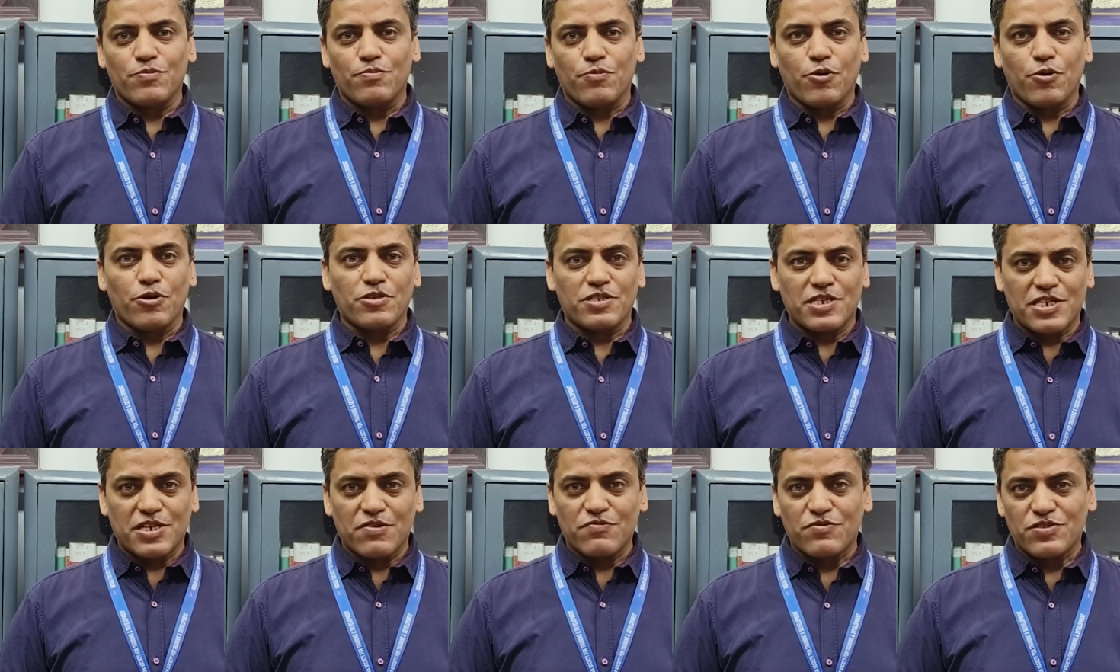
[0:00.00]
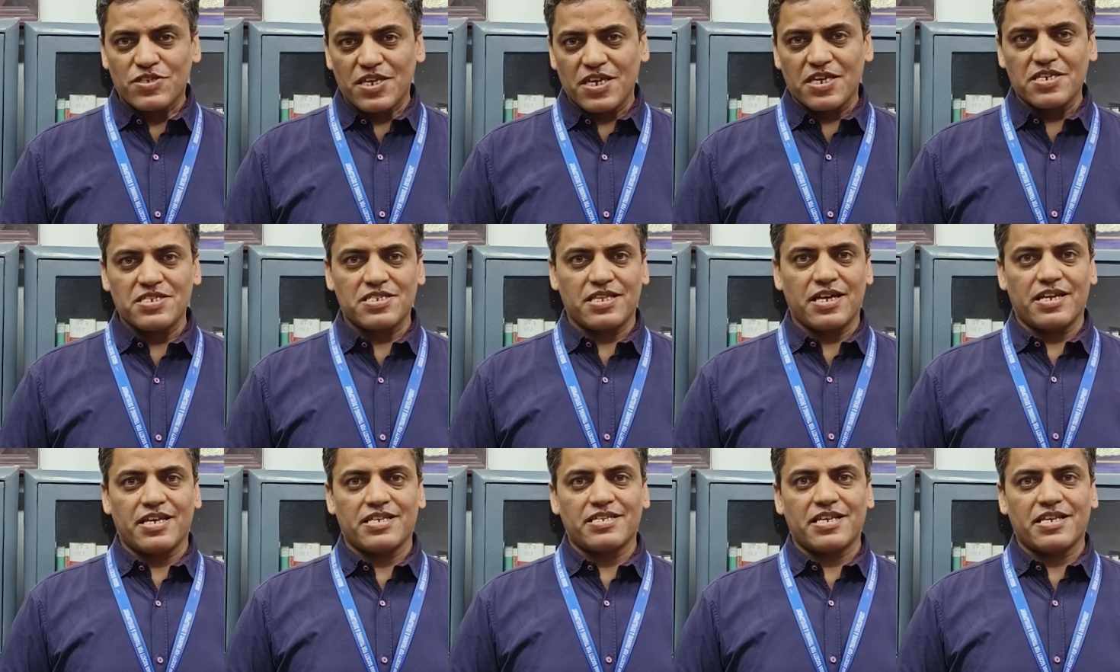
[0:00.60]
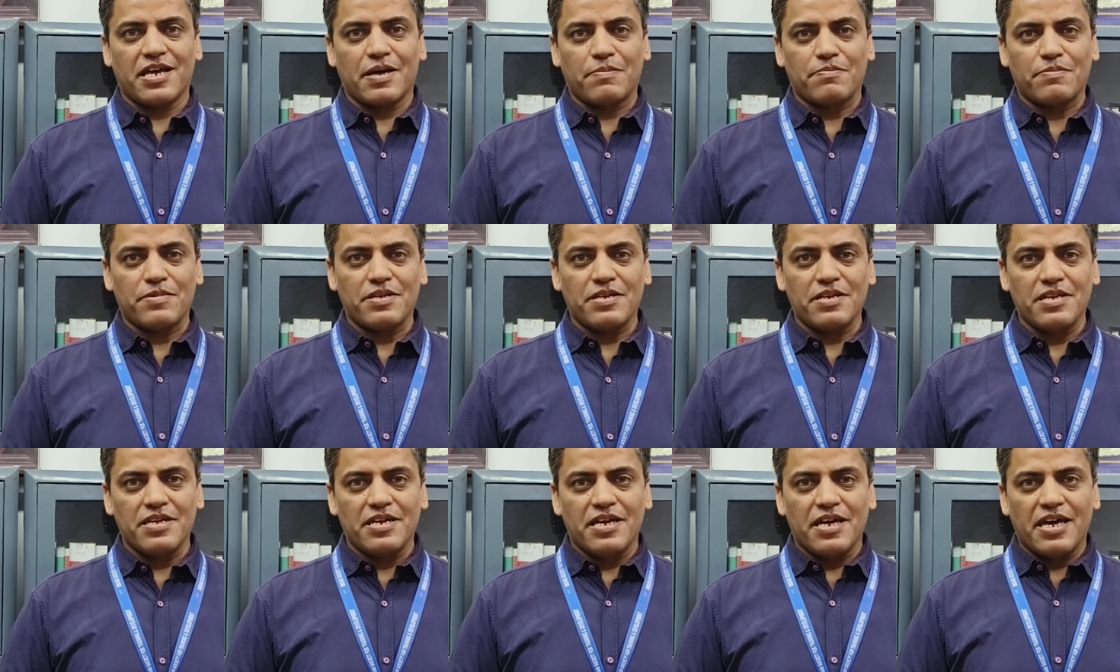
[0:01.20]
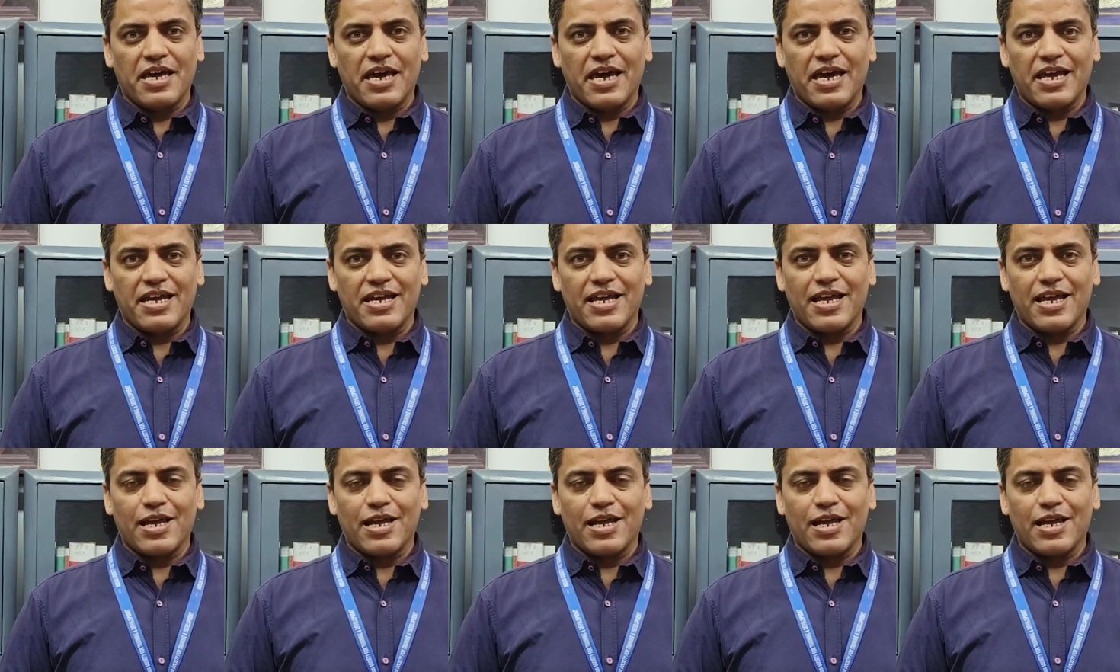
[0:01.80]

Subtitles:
positive change that has happened, and